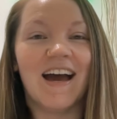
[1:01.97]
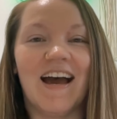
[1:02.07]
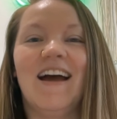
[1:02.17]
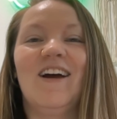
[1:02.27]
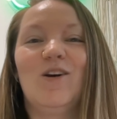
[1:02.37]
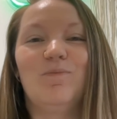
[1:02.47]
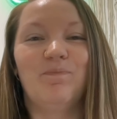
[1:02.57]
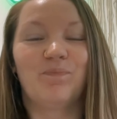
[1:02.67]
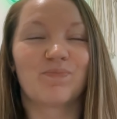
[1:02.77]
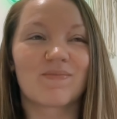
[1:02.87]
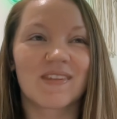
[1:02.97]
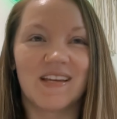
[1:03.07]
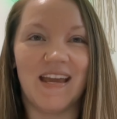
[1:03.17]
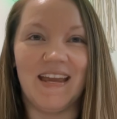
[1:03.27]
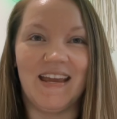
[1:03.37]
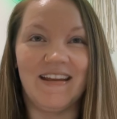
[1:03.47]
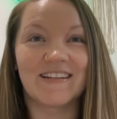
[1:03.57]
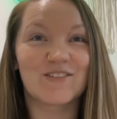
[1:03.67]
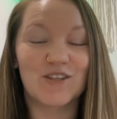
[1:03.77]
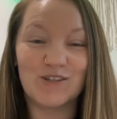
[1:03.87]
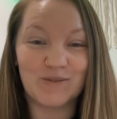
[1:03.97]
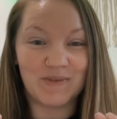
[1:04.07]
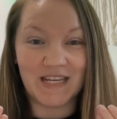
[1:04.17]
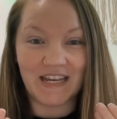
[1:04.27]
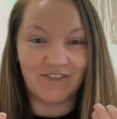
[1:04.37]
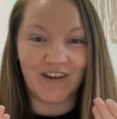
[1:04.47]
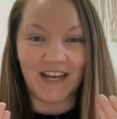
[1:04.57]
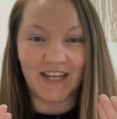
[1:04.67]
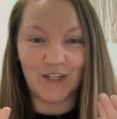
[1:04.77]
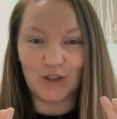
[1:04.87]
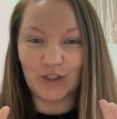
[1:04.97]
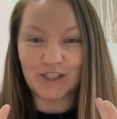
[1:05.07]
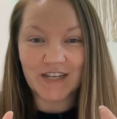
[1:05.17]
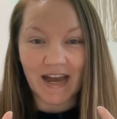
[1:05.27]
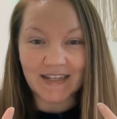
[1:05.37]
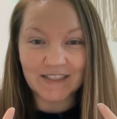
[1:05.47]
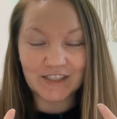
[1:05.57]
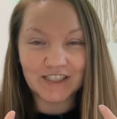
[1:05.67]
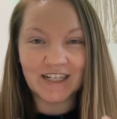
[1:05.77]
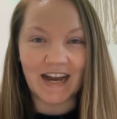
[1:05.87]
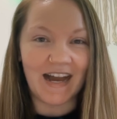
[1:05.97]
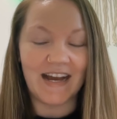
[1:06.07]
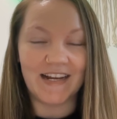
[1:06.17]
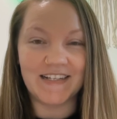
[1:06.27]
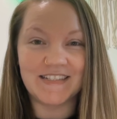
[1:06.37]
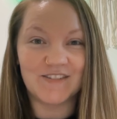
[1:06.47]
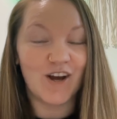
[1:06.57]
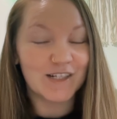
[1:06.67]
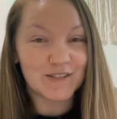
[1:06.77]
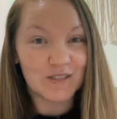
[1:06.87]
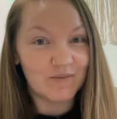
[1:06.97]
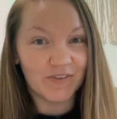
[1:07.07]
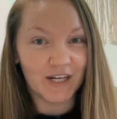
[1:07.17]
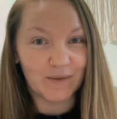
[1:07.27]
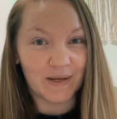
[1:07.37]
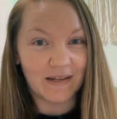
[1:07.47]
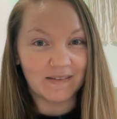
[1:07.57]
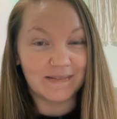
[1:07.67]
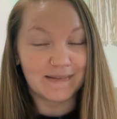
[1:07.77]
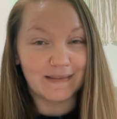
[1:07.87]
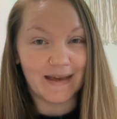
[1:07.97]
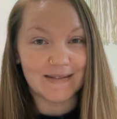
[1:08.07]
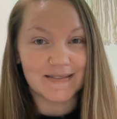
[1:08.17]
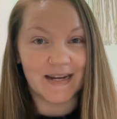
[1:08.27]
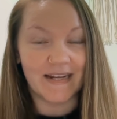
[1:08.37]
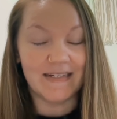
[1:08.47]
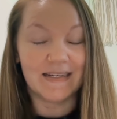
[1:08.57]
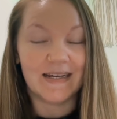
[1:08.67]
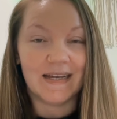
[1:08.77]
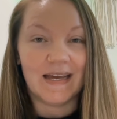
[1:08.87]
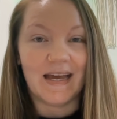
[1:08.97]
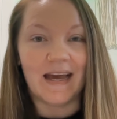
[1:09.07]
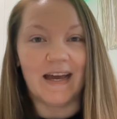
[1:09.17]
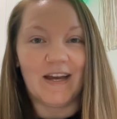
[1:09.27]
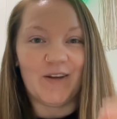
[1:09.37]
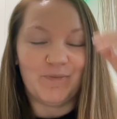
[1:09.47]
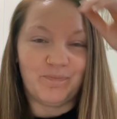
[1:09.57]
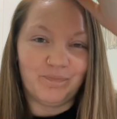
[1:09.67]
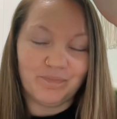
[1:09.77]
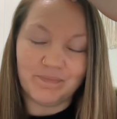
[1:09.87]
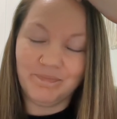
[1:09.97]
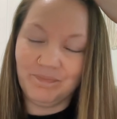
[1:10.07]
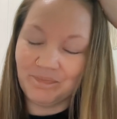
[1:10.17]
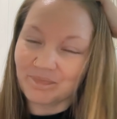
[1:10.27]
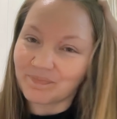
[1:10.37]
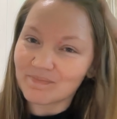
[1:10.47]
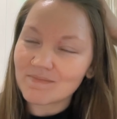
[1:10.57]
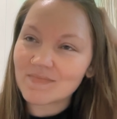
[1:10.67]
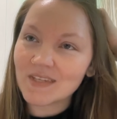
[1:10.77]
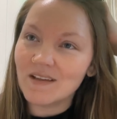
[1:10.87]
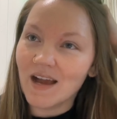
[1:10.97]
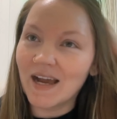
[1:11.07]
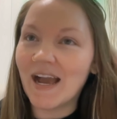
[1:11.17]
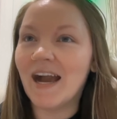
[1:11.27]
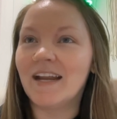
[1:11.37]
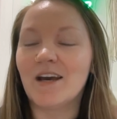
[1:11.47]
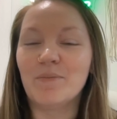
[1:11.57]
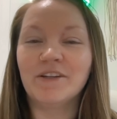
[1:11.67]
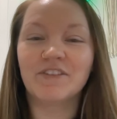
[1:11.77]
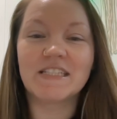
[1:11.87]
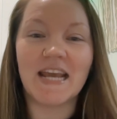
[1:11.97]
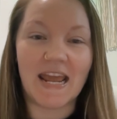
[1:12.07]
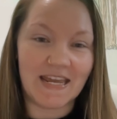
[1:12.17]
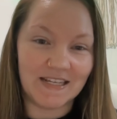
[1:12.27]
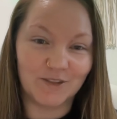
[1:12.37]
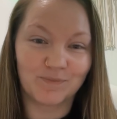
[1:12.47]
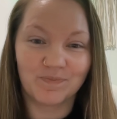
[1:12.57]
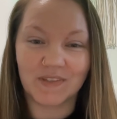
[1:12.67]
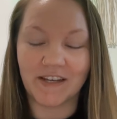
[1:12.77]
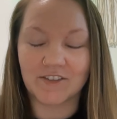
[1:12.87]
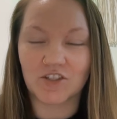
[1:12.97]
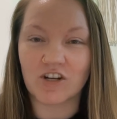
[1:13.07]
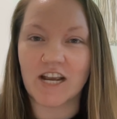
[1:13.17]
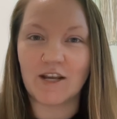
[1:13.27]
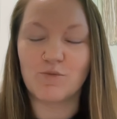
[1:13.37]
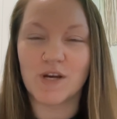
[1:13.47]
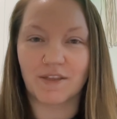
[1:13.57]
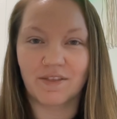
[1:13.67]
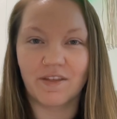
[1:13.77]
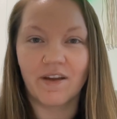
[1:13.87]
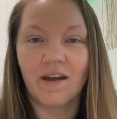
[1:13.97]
And excuse me if I look tired. I did not sleep very well last night. I had a bit of a day yesterday with